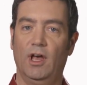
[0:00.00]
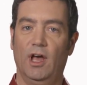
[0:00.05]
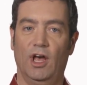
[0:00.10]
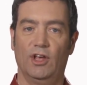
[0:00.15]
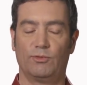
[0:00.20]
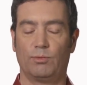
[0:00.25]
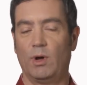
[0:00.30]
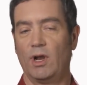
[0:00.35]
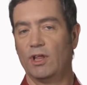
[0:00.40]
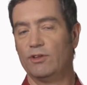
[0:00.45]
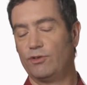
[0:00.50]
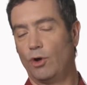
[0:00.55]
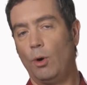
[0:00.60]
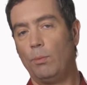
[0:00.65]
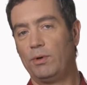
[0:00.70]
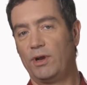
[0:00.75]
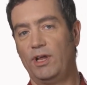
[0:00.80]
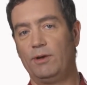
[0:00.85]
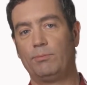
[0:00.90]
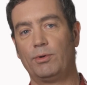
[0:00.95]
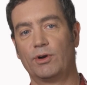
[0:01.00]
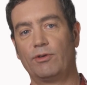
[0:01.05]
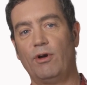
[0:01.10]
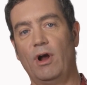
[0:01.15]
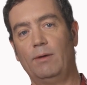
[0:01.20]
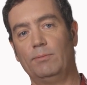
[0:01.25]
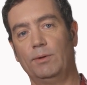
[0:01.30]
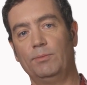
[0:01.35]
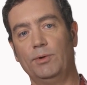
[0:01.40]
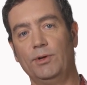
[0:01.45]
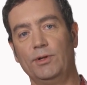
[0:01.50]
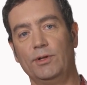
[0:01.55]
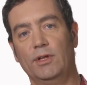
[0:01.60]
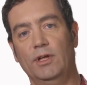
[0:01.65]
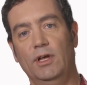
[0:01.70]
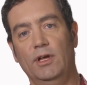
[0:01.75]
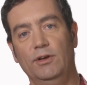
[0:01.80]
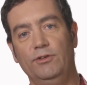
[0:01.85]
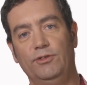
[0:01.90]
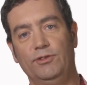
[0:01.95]
as well as open and programmable
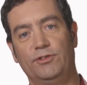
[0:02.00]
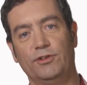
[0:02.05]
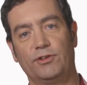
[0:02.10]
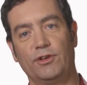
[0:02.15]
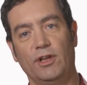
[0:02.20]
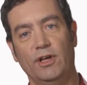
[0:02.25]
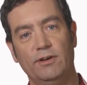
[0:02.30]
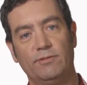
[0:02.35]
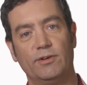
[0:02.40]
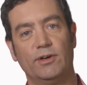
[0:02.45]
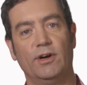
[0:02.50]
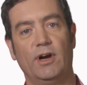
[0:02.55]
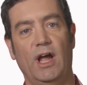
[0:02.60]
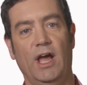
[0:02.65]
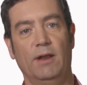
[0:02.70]
to deliver